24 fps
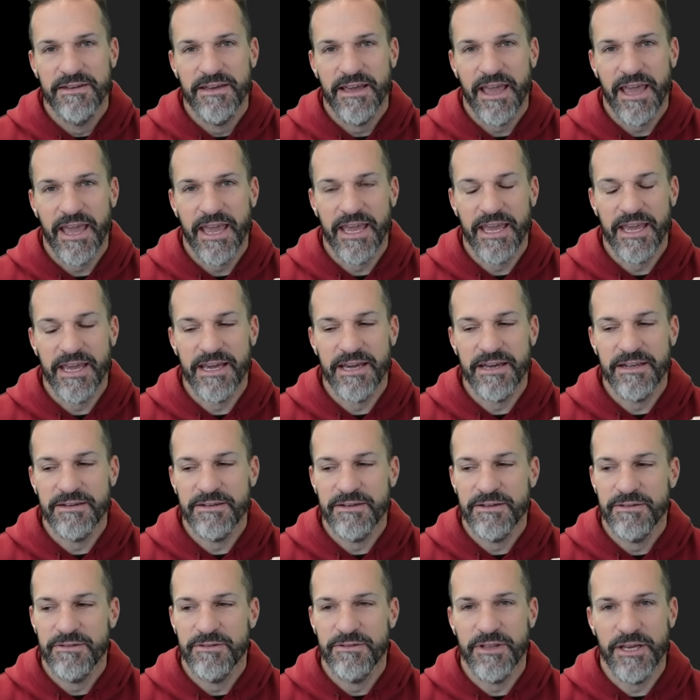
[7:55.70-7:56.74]

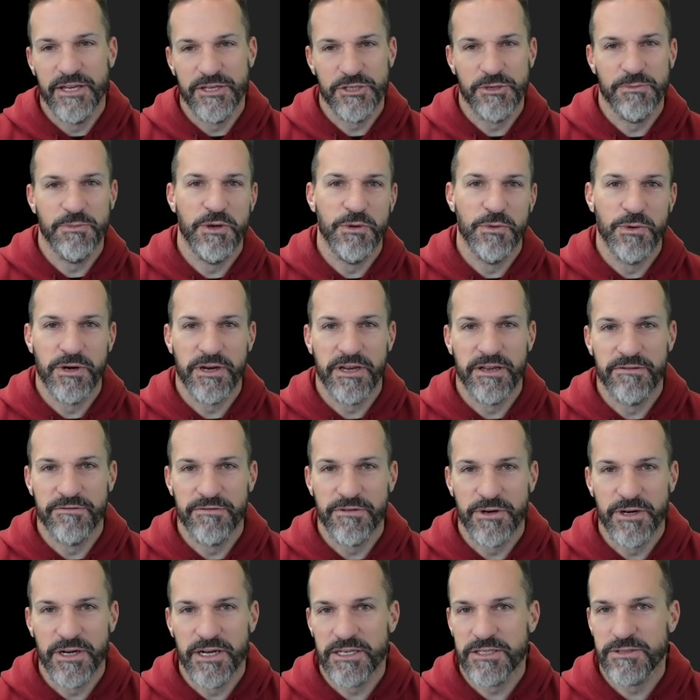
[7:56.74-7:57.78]
and they should be working
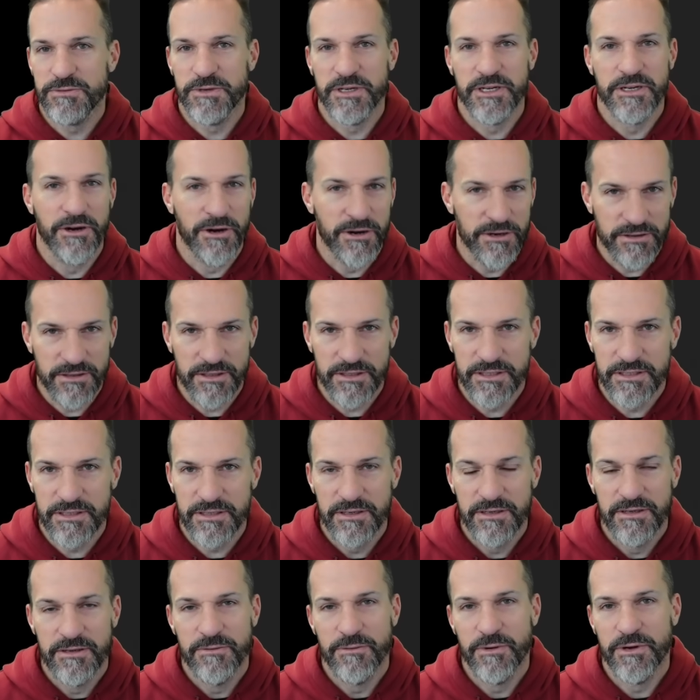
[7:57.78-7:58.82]
for us
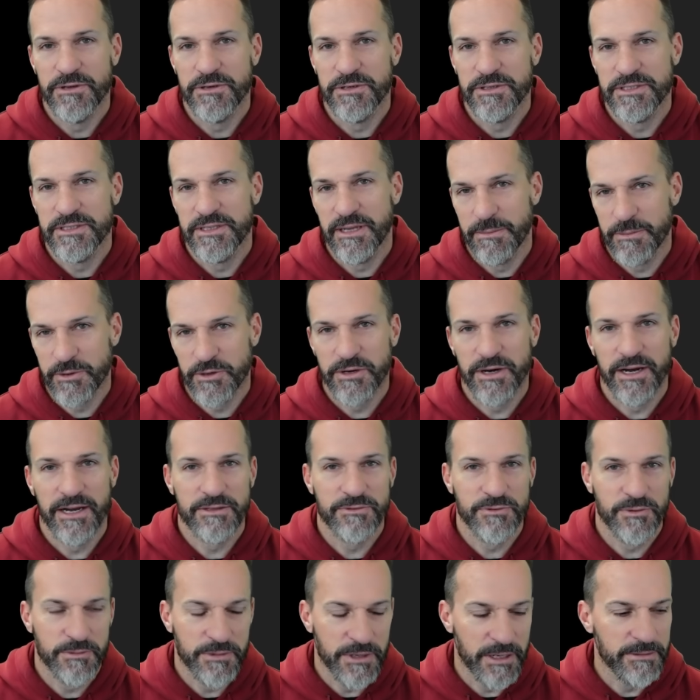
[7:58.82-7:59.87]
regardless, whether it's
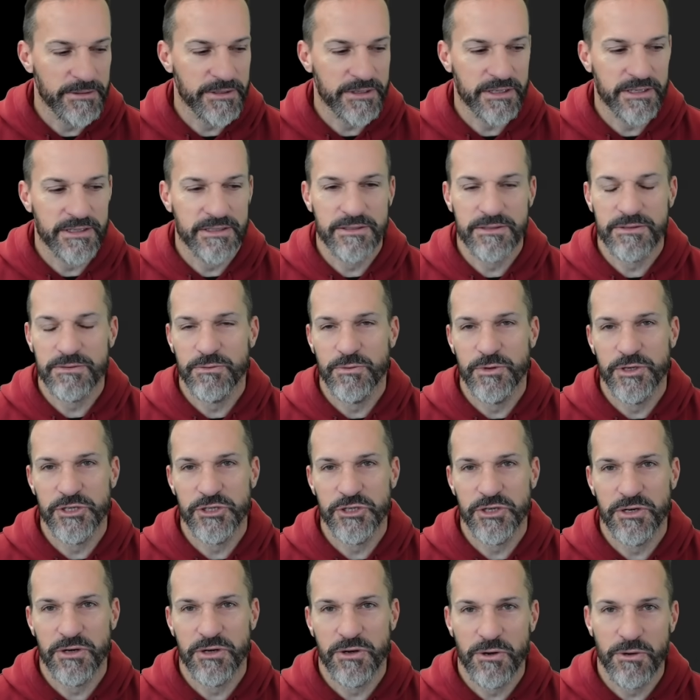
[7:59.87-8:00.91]
Democrats, Republicans. We
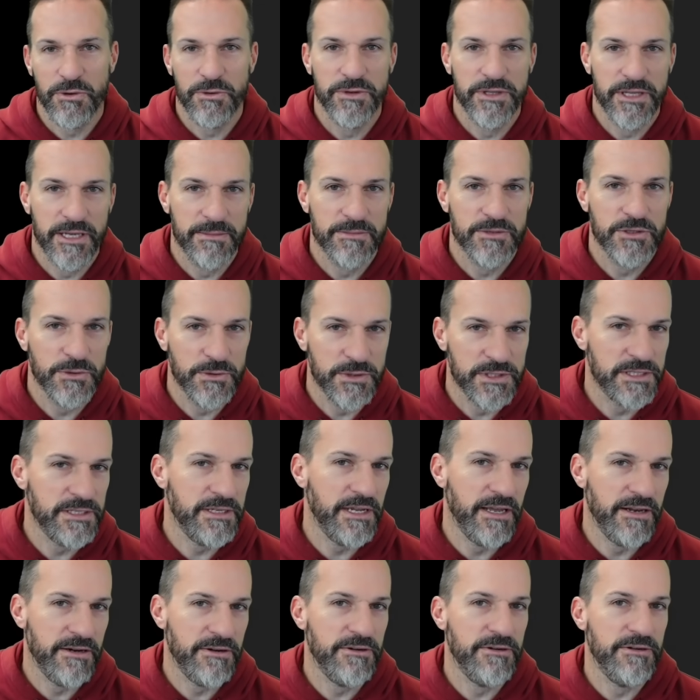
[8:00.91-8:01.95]
should hold them to a
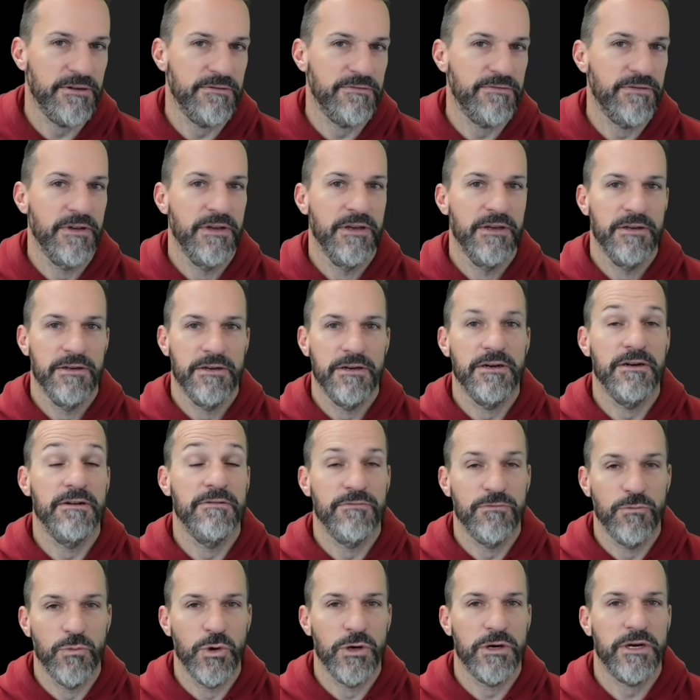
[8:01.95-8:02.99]
standard
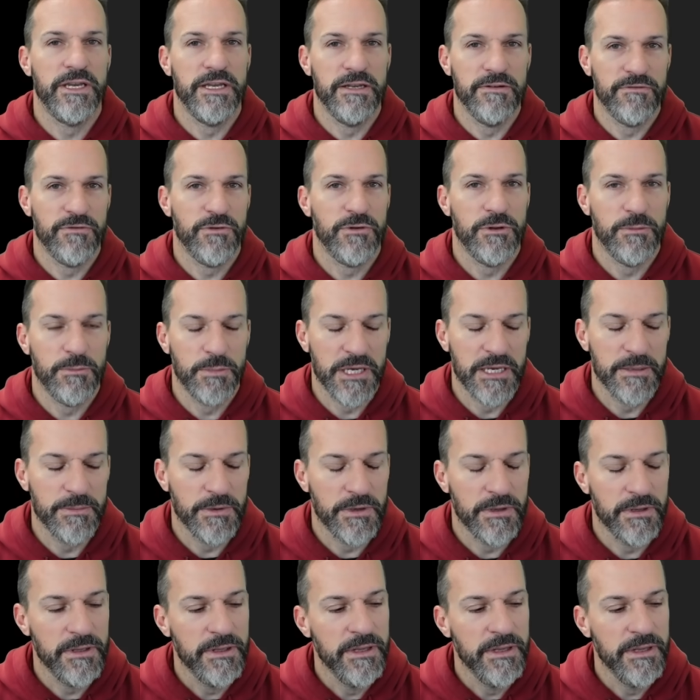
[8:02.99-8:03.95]
of working for the people.